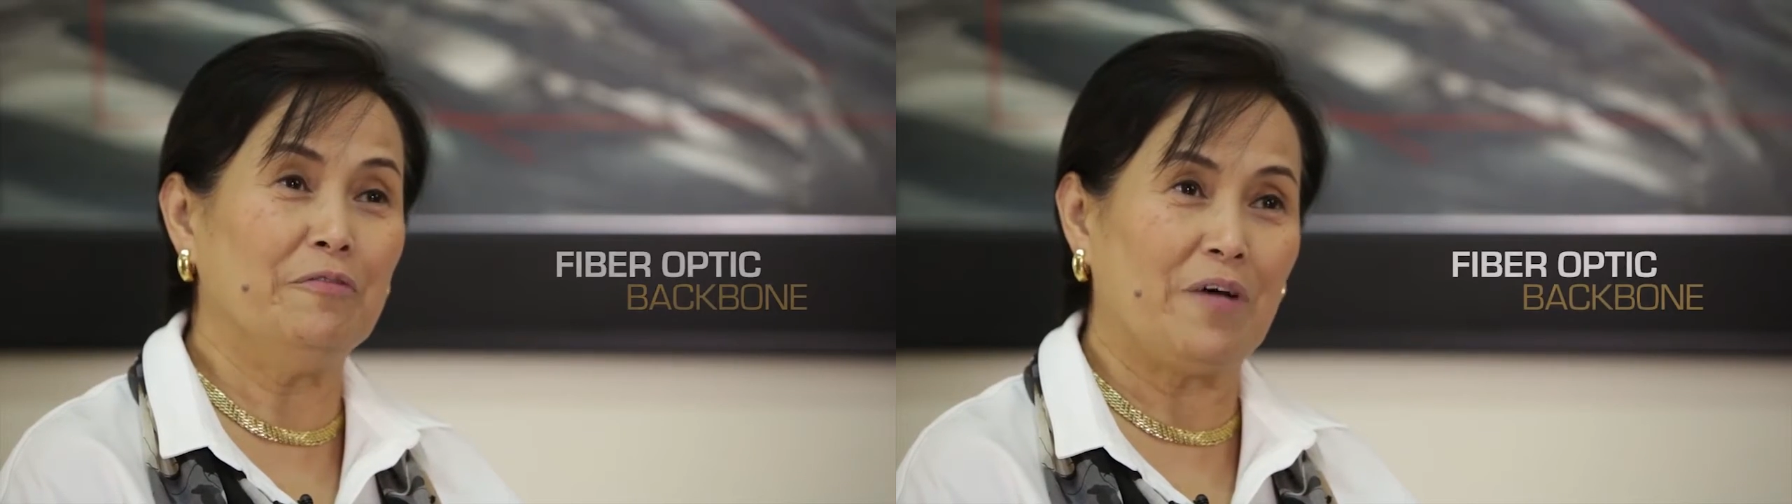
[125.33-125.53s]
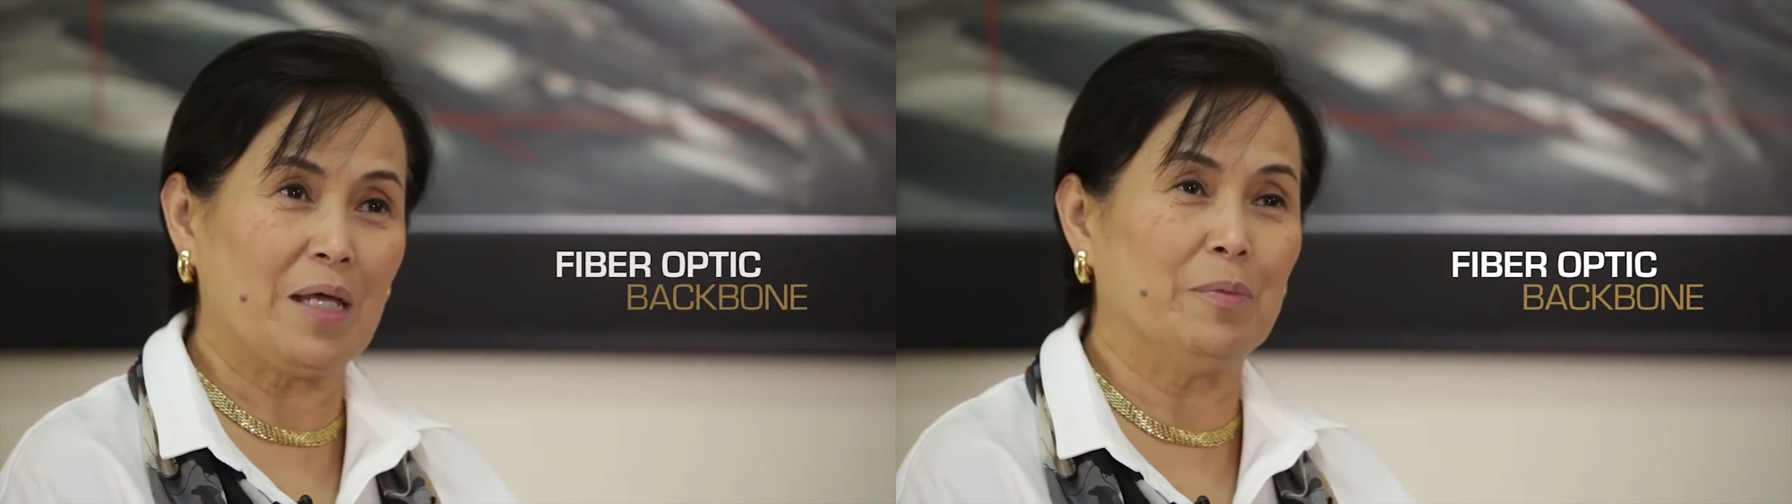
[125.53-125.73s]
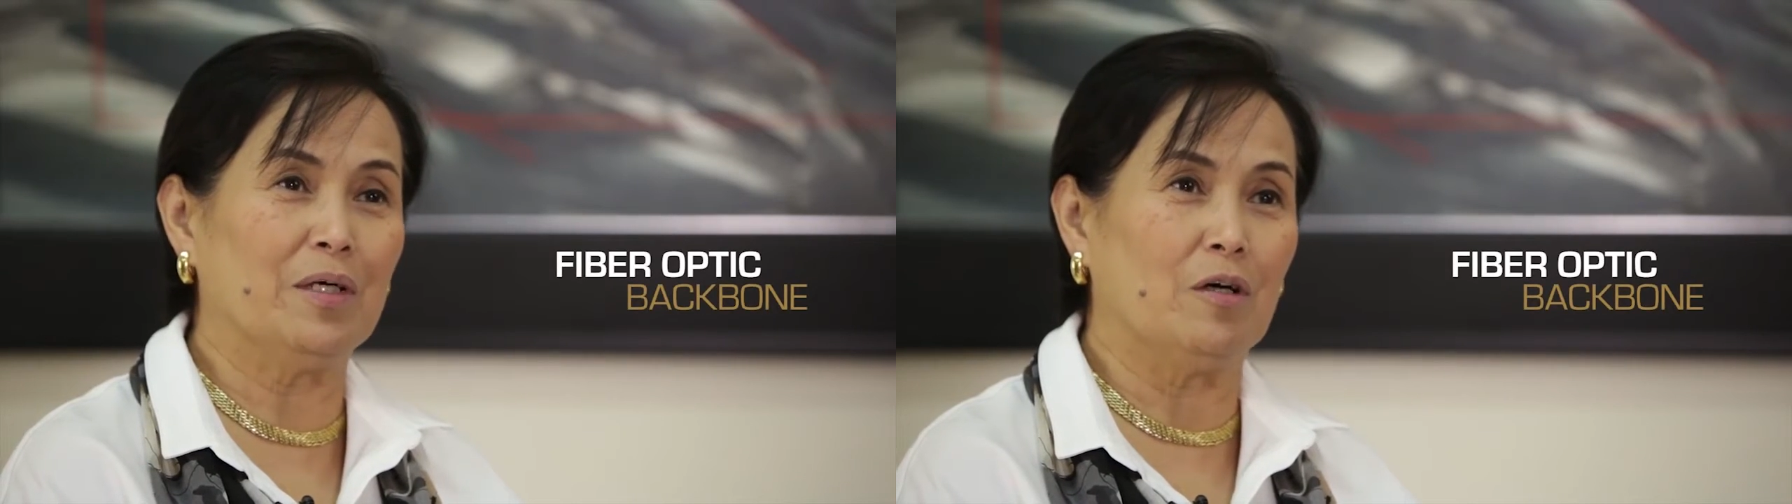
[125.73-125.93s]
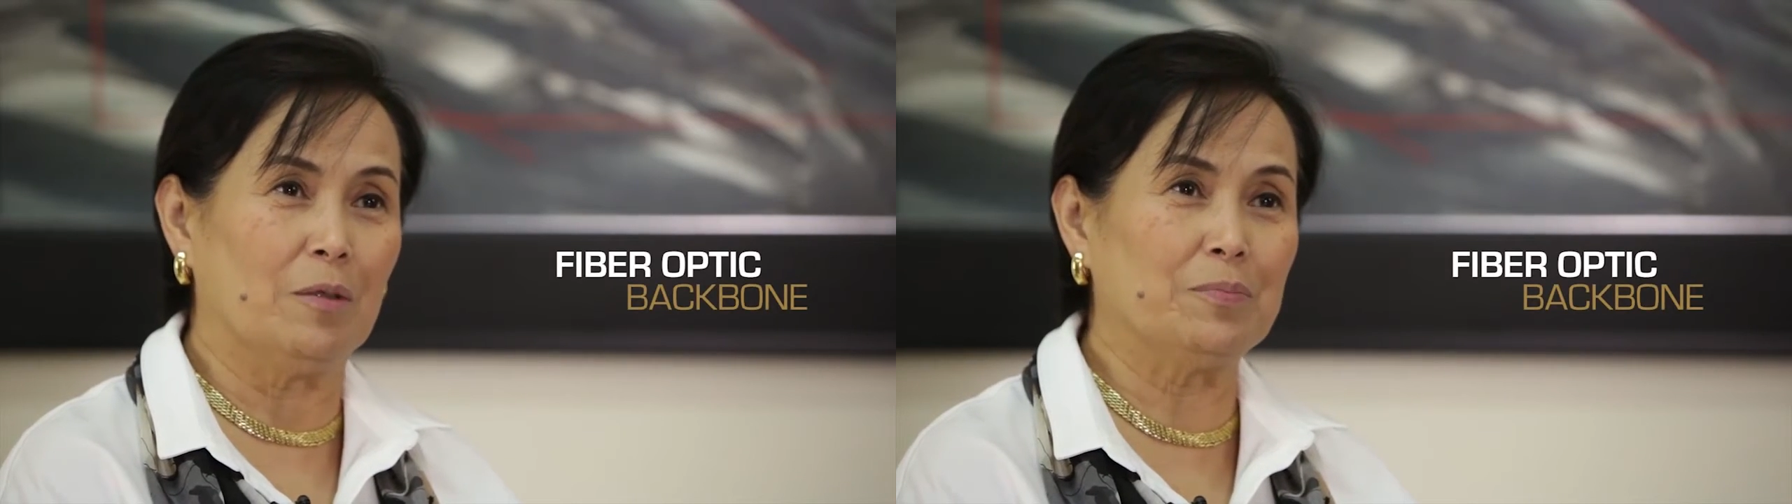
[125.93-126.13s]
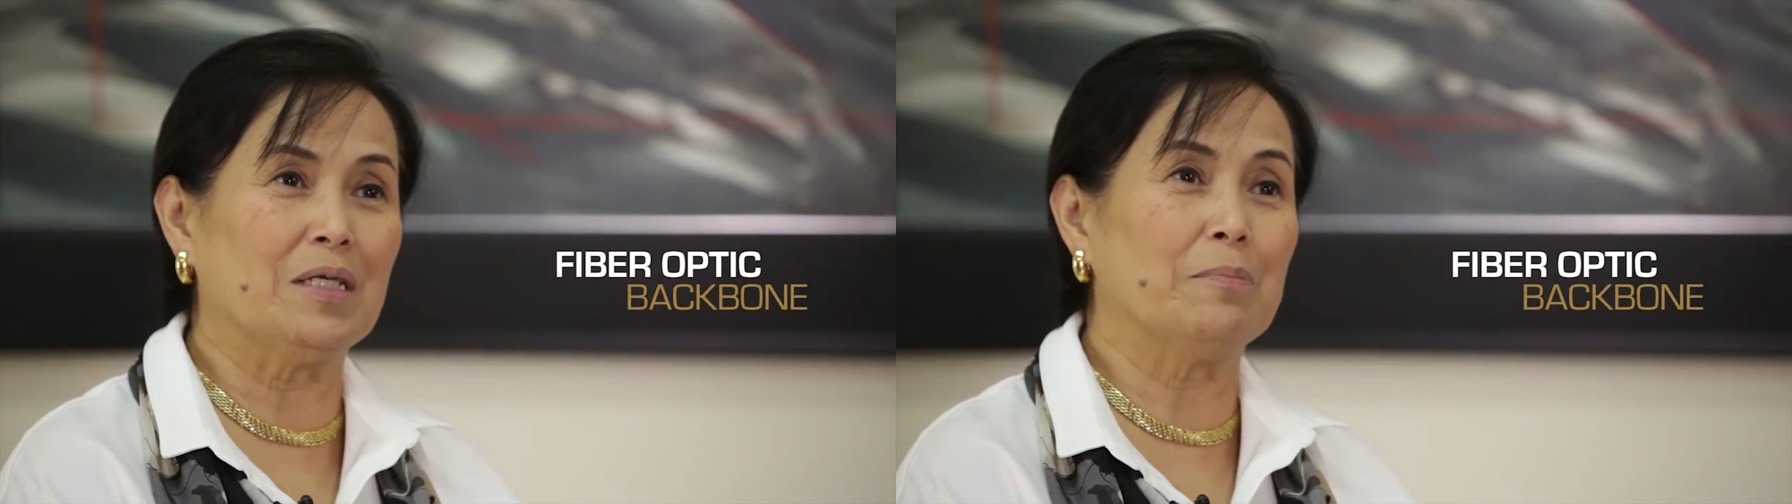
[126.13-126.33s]
fiber
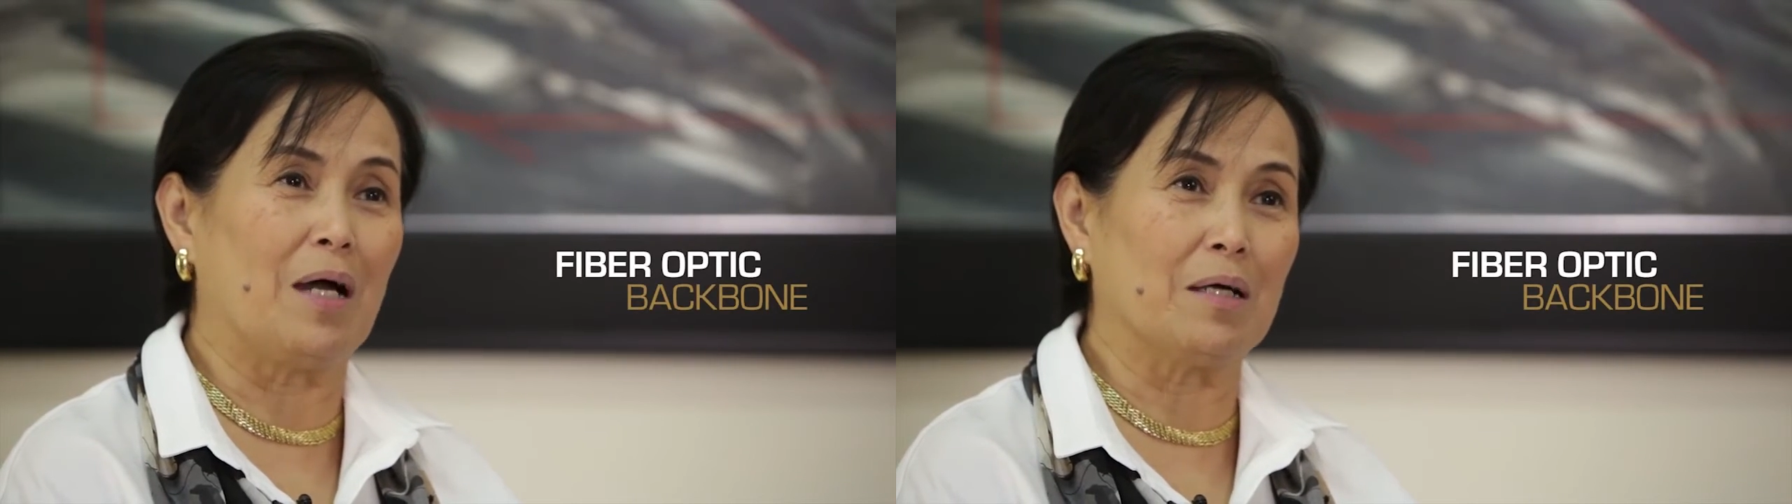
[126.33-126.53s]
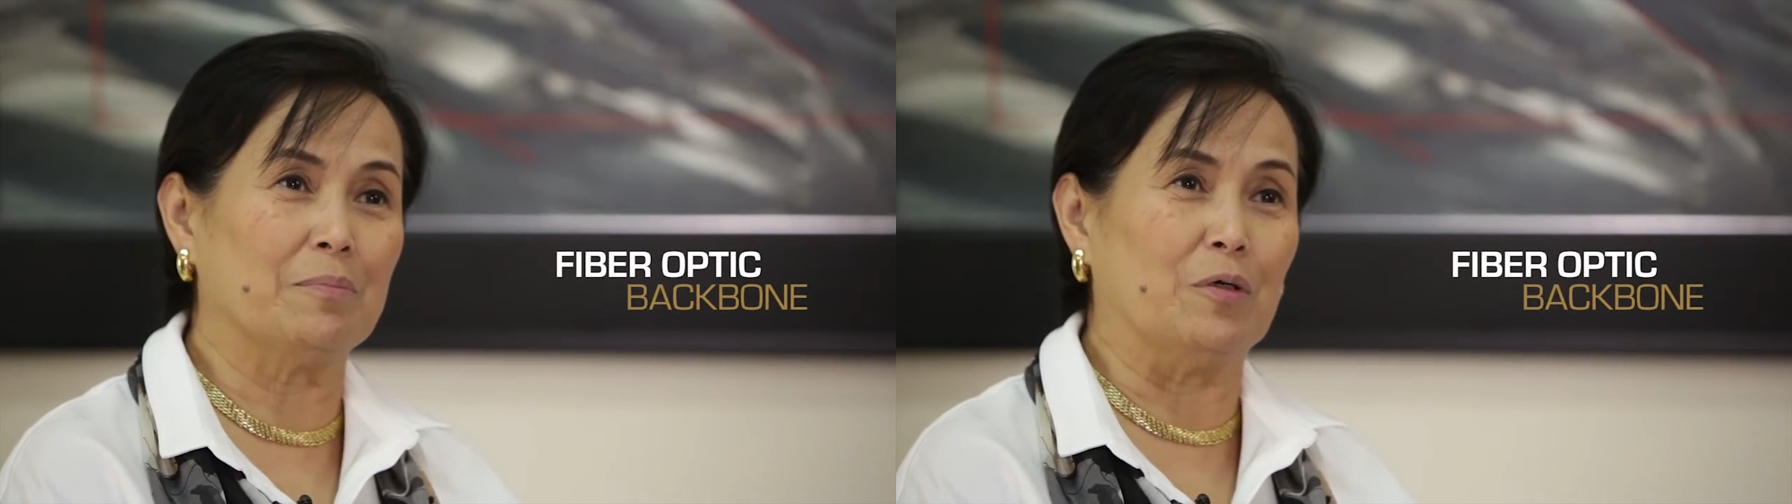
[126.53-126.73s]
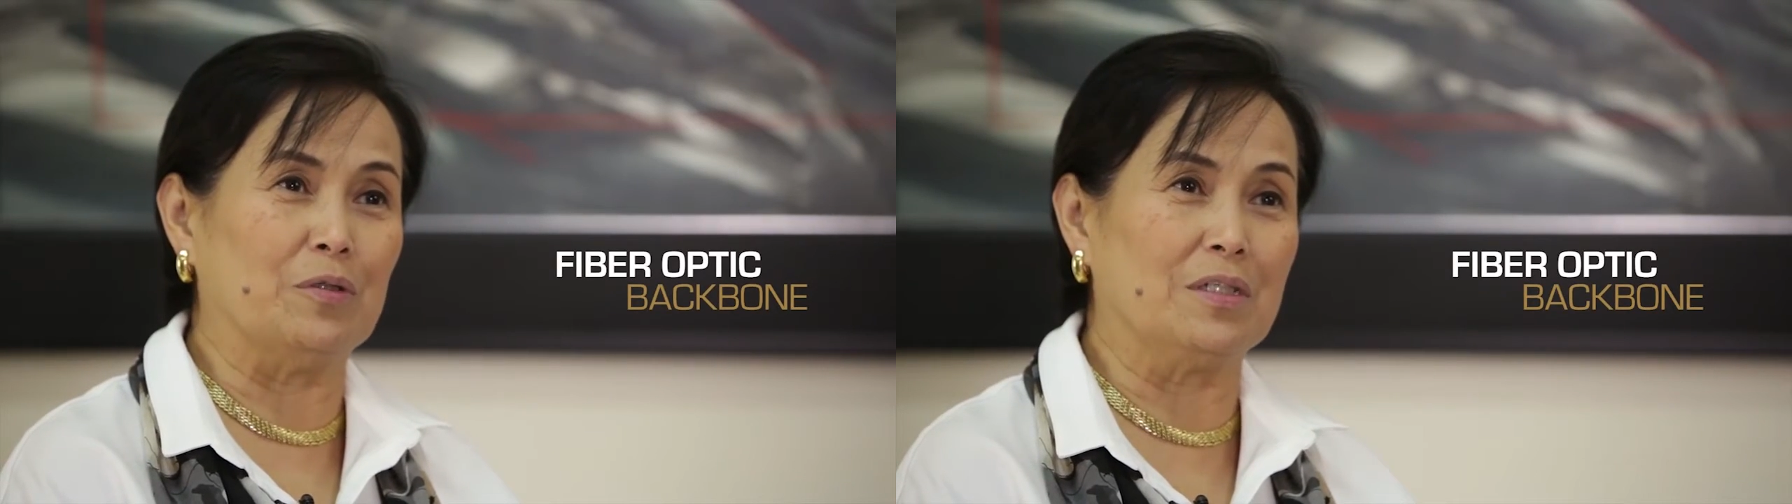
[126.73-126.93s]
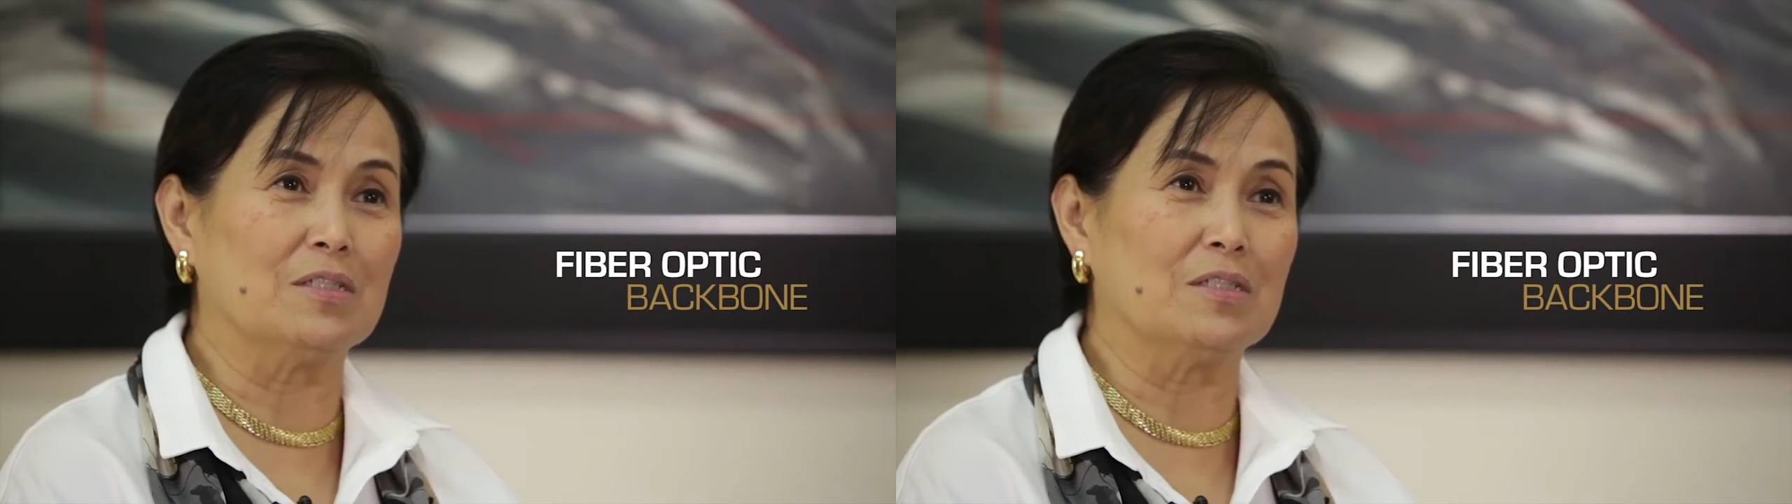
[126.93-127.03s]
optic backbone